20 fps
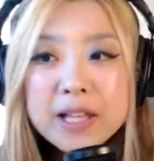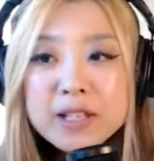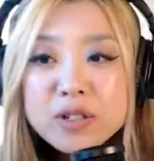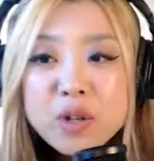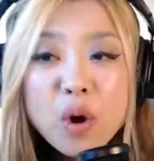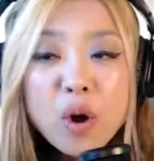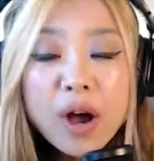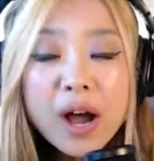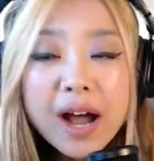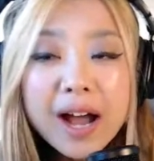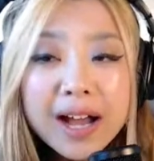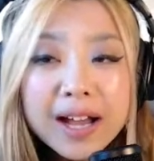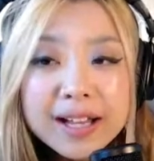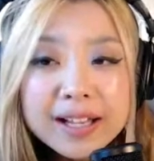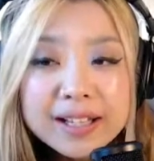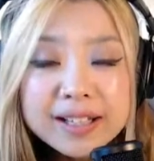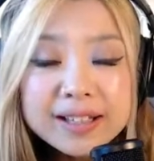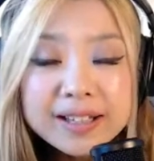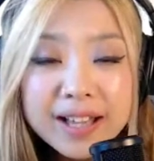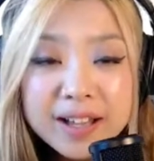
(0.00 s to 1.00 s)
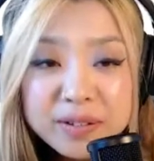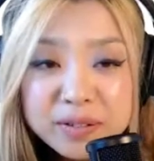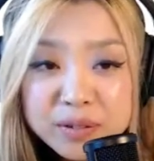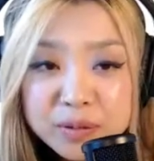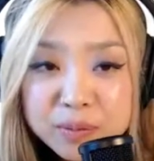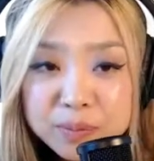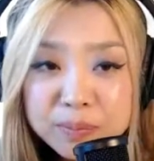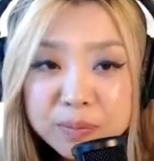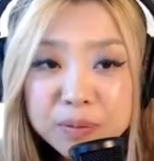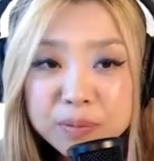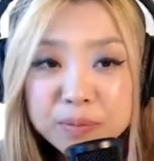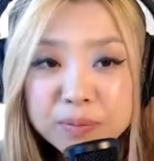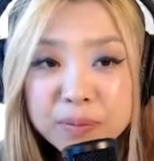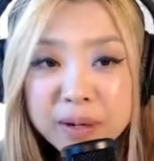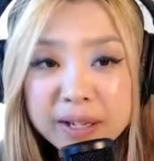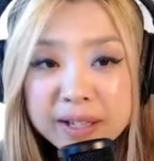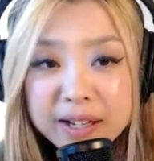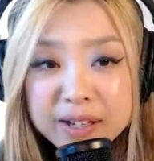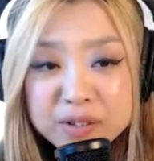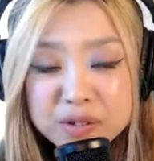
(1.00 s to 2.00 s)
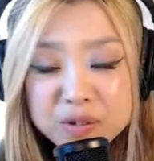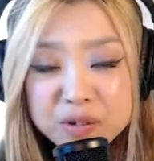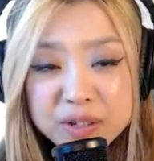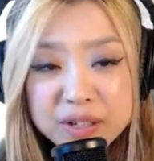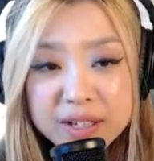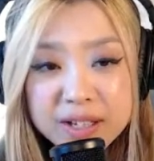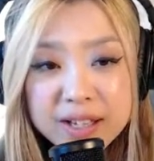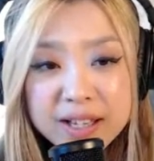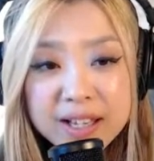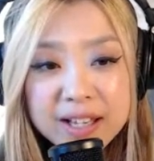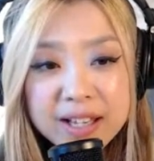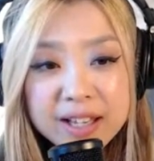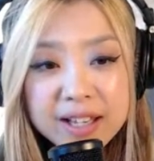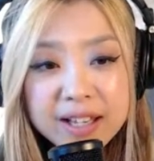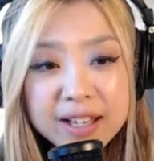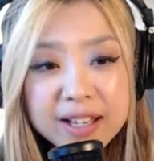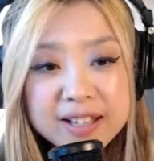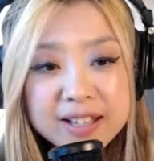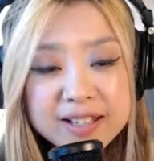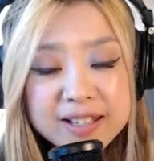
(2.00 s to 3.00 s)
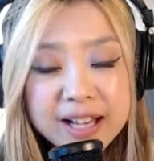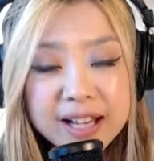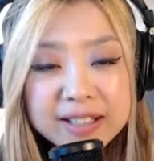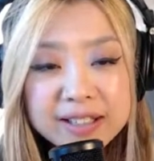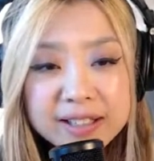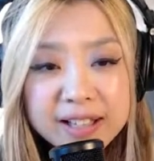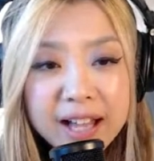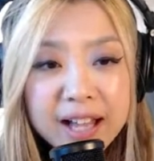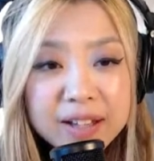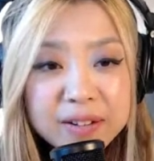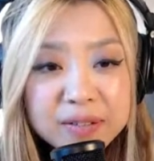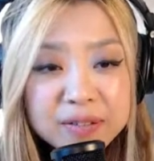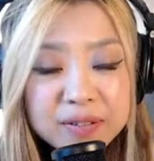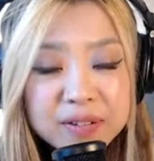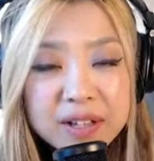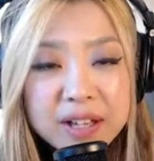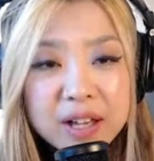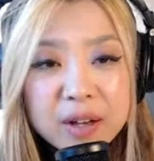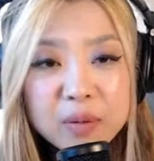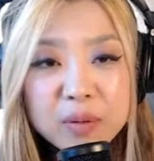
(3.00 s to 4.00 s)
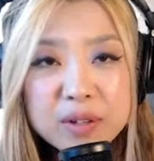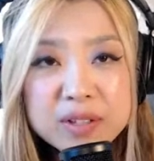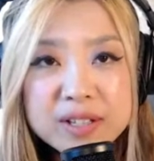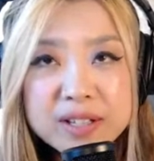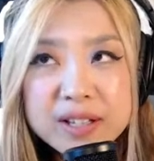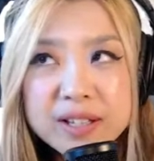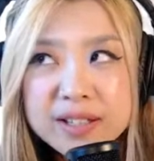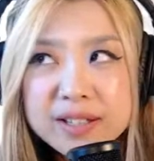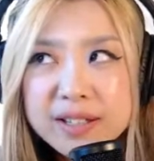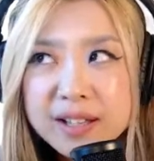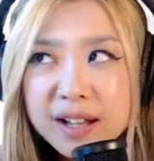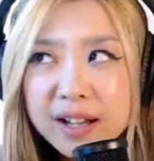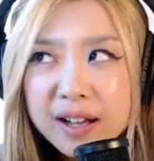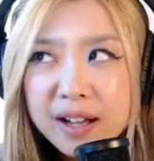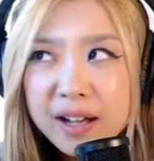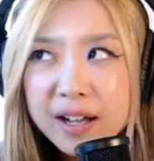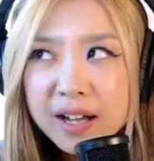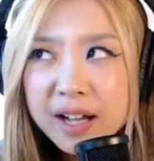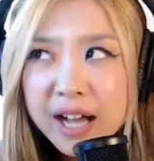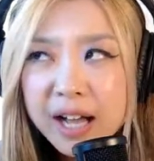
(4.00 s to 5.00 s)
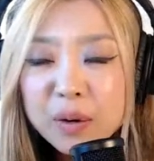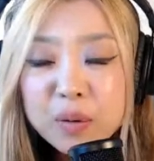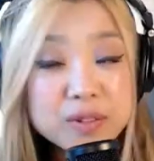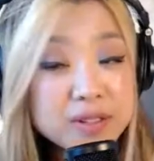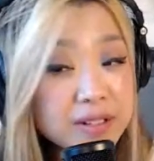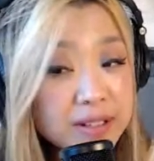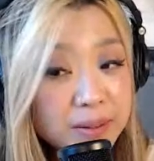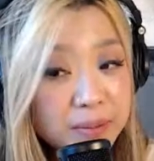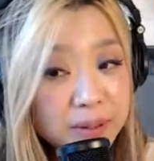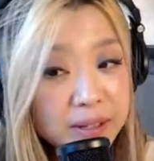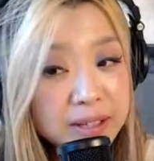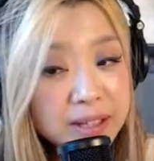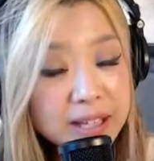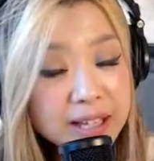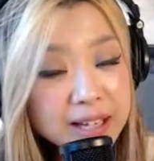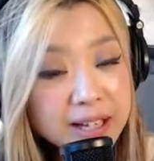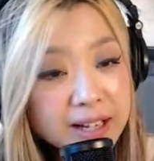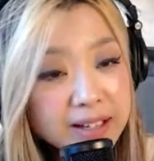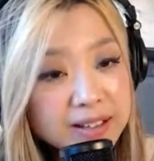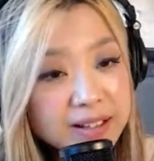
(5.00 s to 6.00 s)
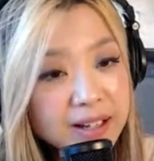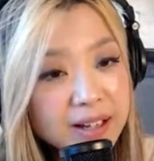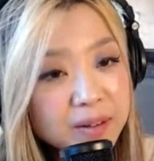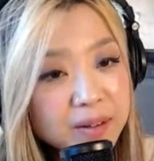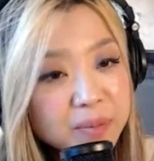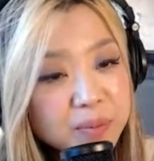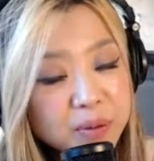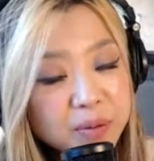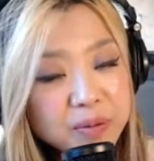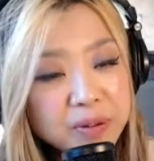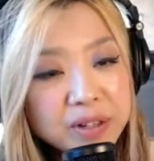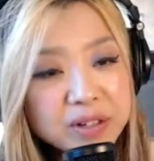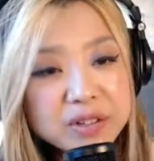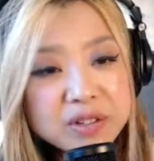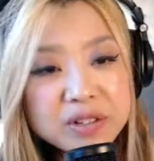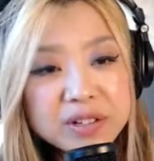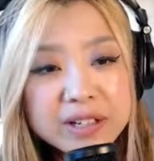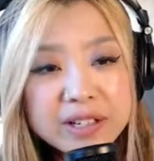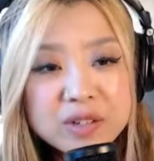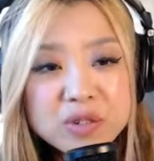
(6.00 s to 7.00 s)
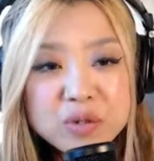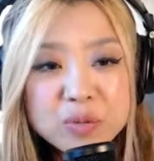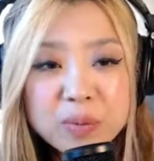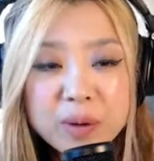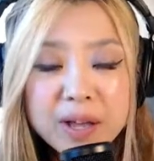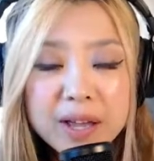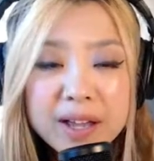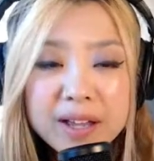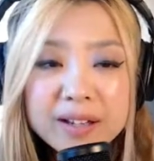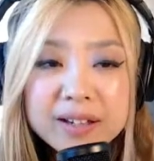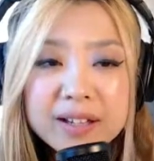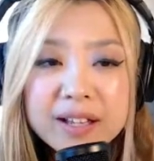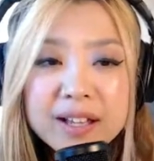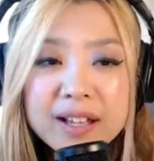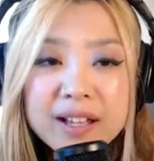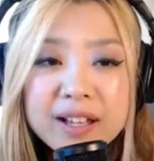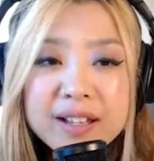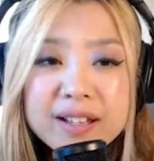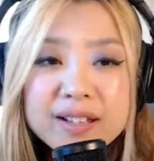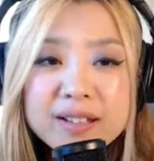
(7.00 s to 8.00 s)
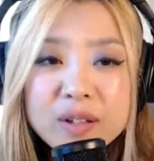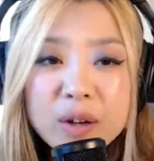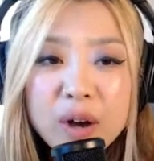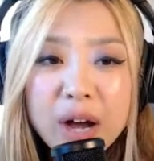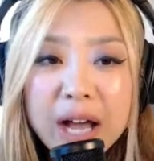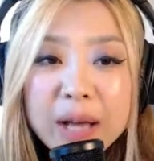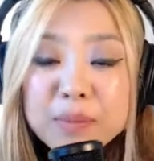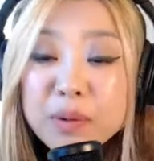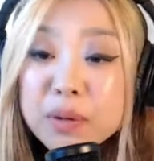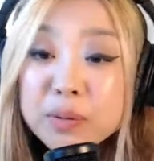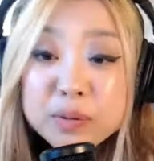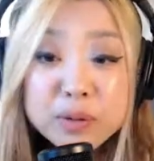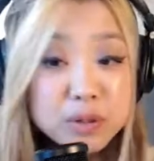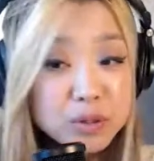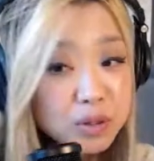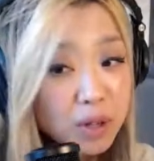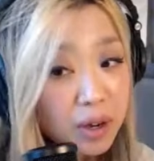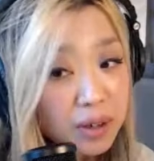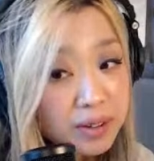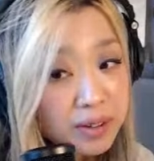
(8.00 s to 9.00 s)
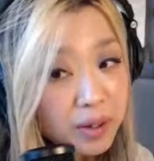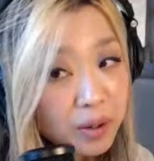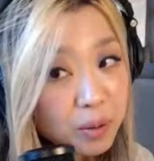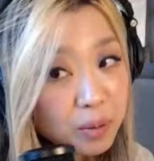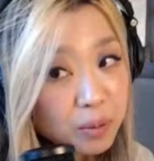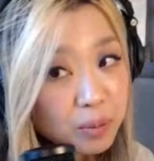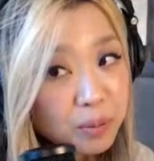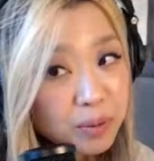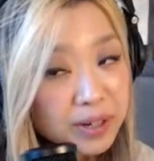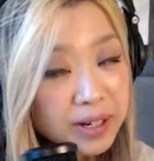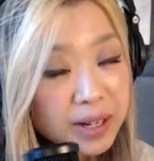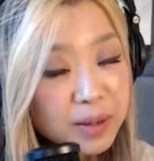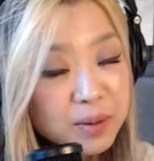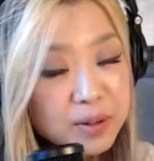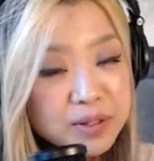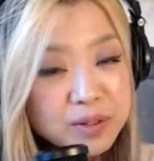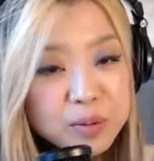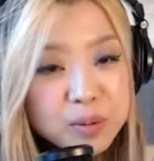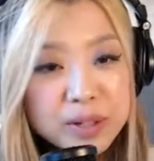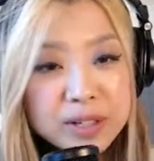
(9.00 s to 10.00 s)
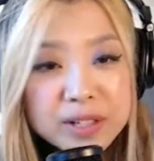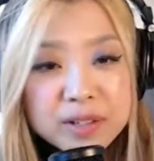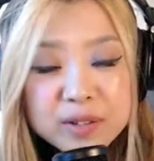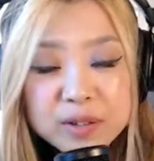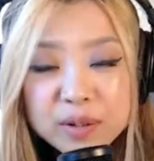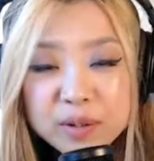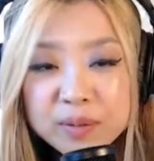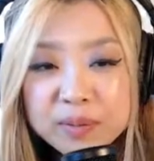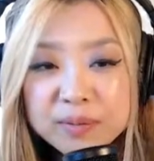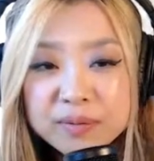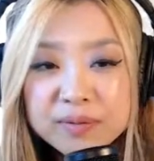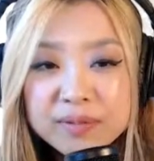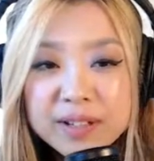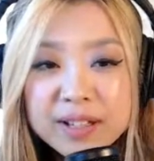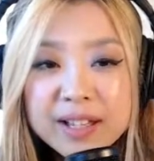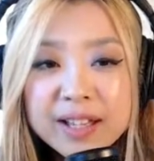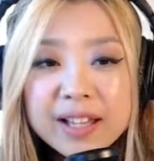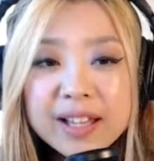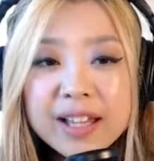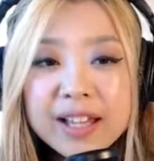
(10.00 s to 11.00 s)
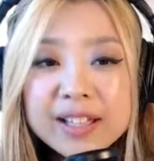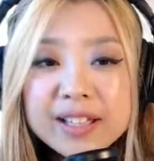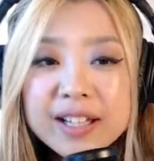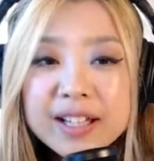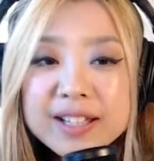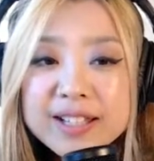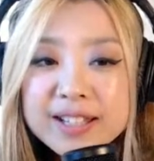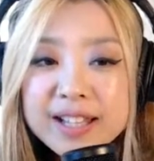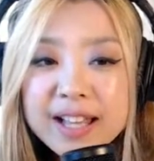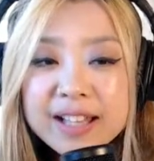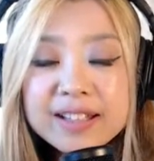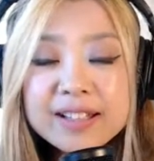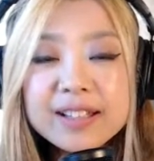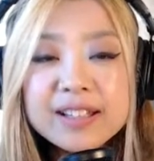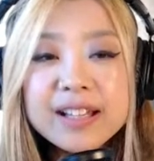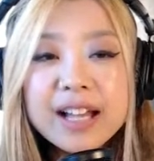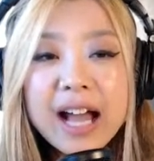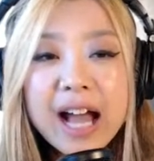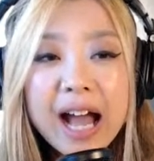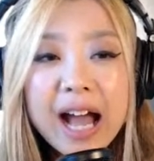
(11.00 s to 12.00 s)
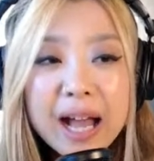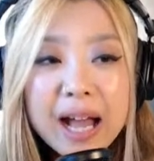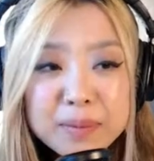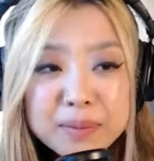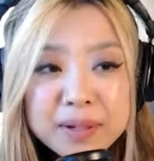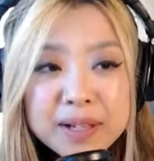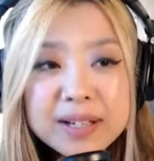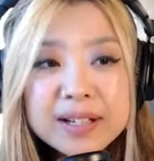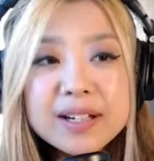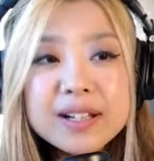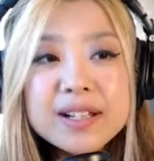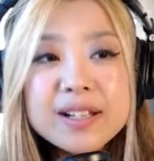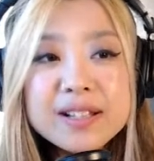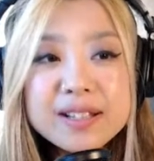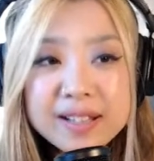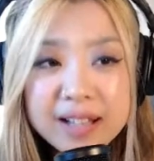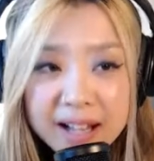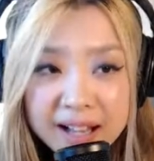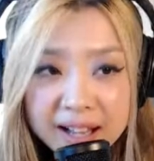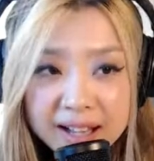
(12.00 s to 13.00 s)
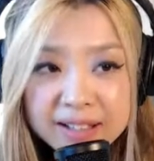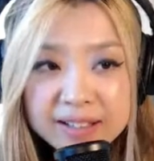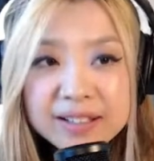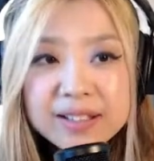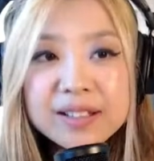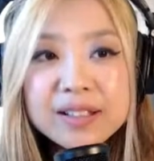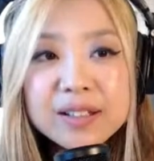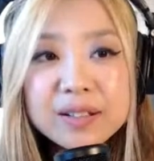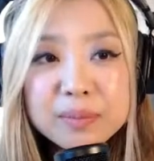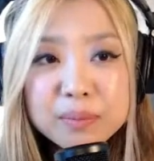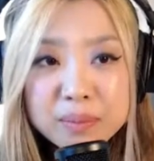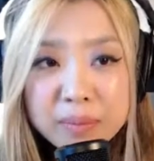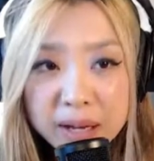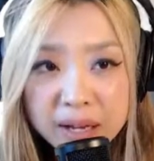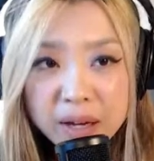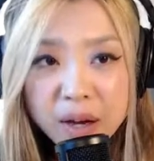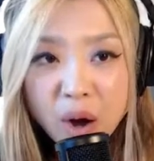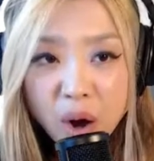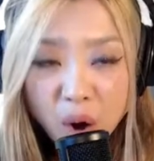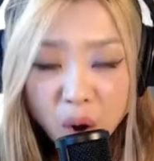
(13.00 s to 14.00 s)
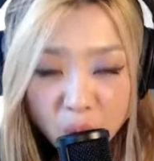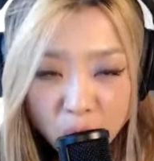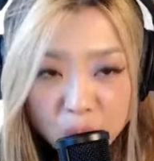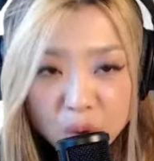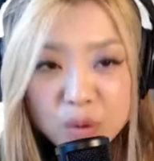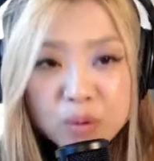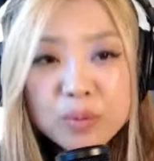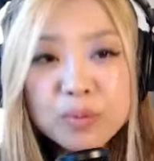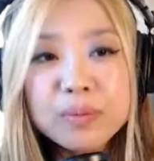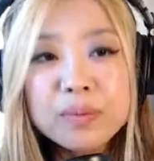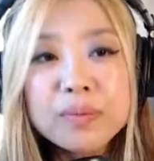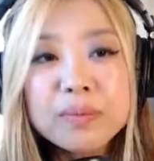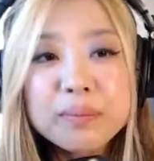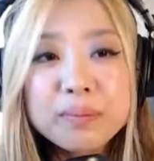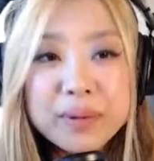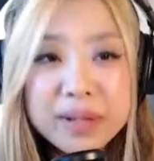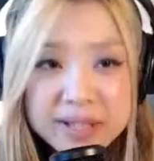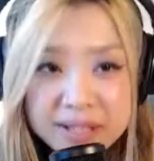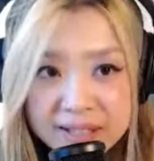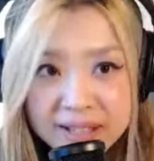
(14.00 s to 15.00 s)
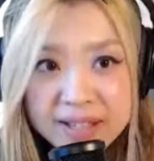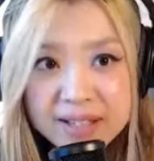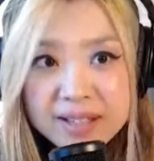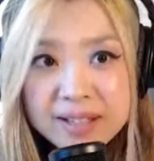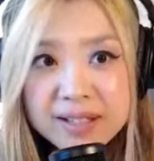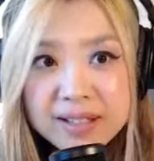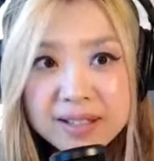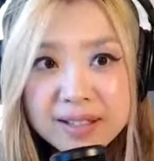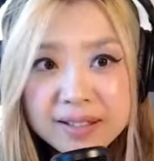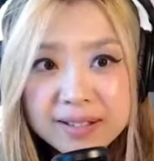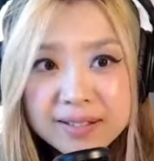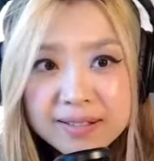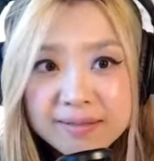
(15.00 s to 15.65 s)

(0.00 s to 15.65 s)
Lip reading: So I left my country side life, which is I was living in Niigata prefecture in Japan. So I moved to Tokyo when I was 22. And I said, I'm going to start my own business.